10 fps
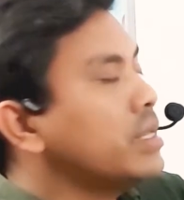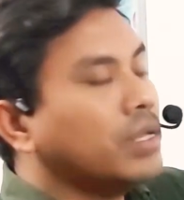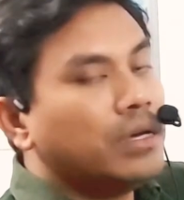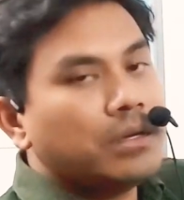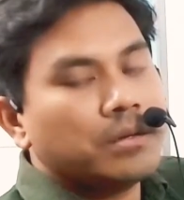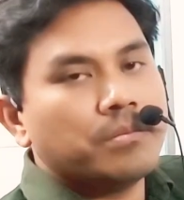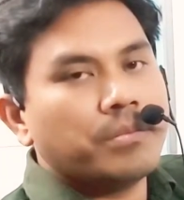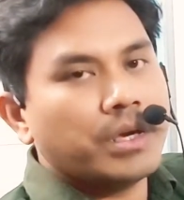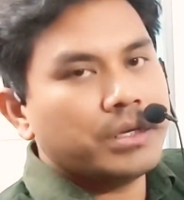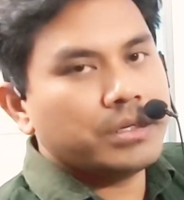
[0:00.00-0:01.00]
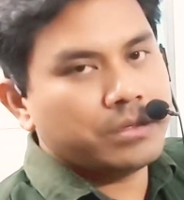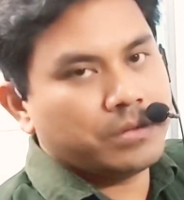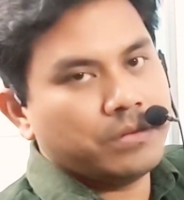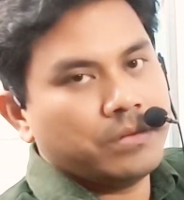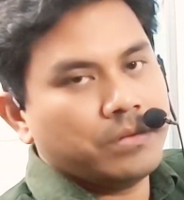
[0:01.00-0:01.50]
the base
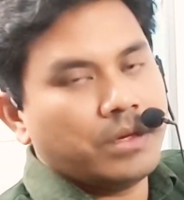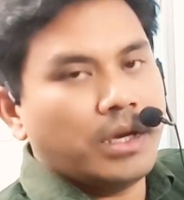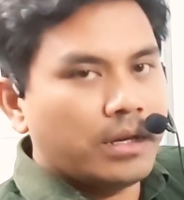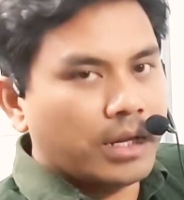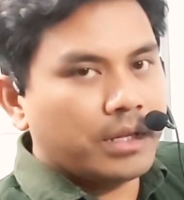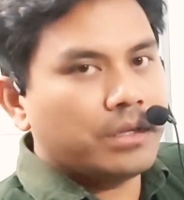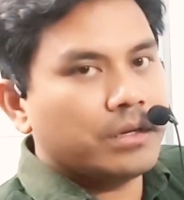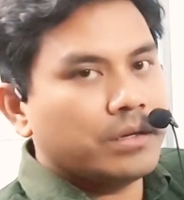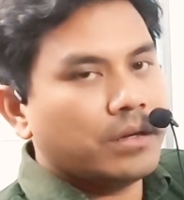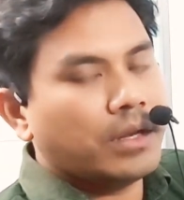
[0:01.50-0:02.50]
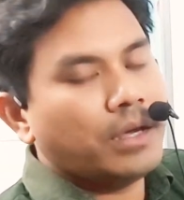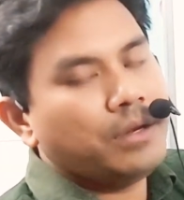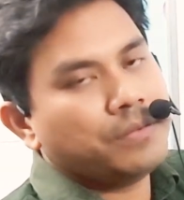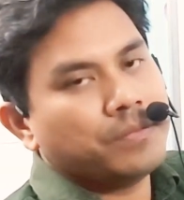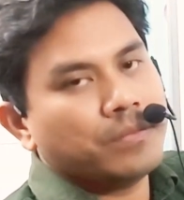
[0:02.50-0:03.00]
in length,
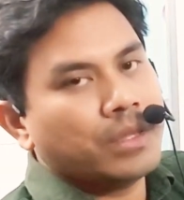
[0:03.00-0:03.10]
then